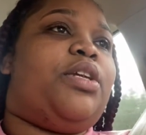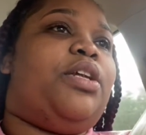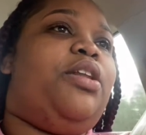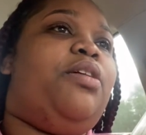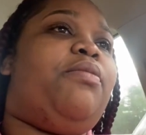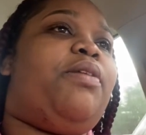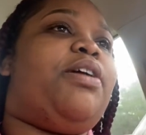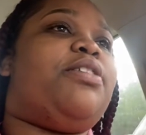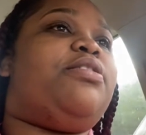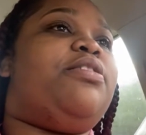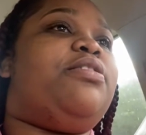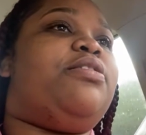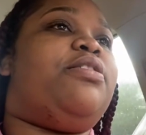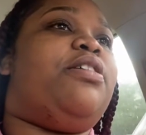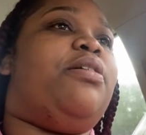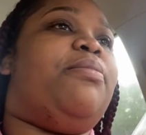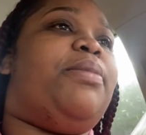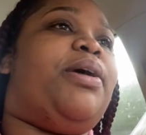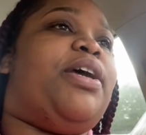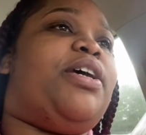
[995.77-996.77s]
And then watch this
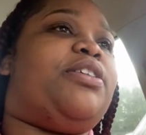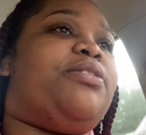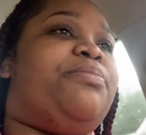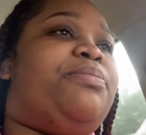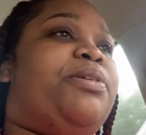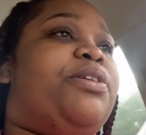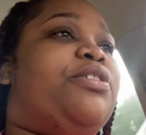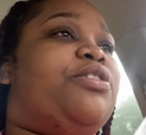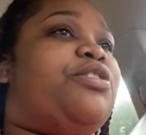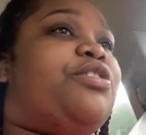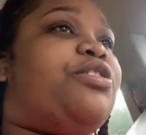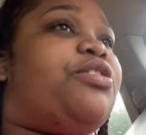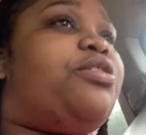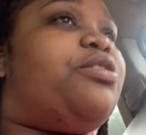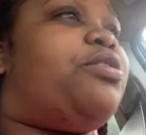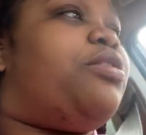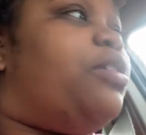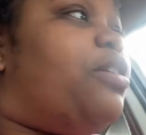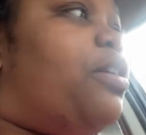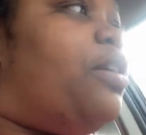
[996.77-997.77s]
dumbass
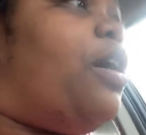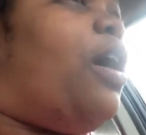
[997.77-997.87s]
bitch sit